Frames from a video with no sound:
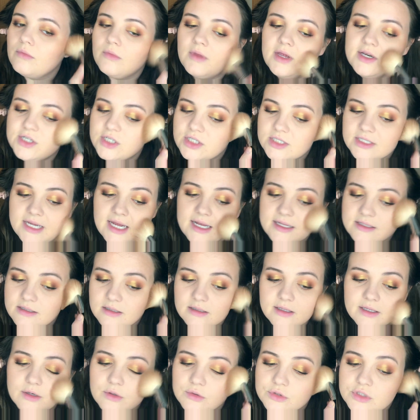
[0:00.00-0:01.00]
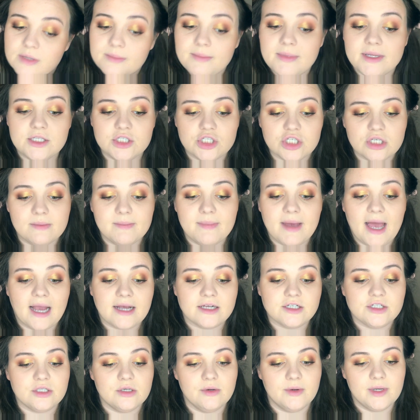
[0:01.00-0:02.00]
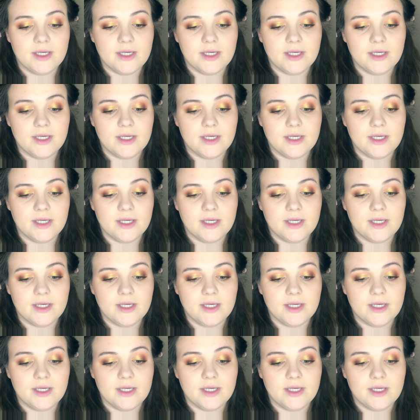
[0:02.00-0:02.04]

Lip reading: It just adds a little dimension back to